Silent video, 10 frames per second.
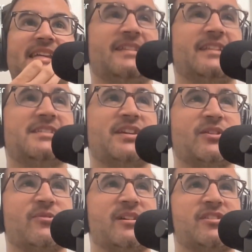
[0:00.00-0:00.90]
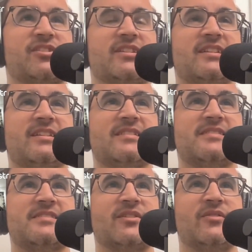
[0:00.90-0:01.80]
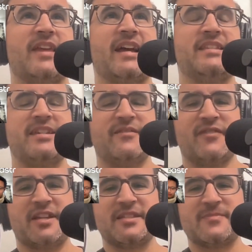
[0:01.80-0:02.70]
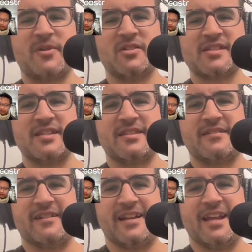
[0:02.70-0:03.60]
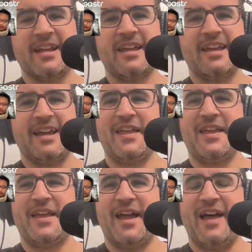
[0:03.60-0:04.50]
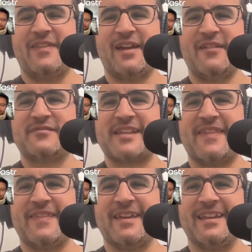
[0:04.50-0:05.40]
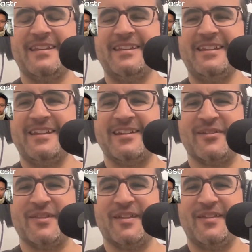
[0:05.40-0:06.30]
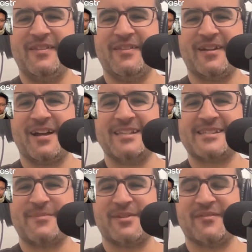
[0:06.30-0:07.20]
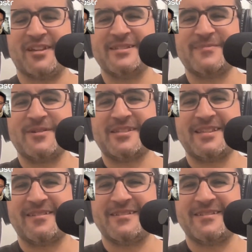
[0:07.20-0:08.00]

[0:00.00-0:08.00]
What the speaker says: That's a good question. So the idea of a conspiracy theory, I think I've said that, the concept of a conspiracy theory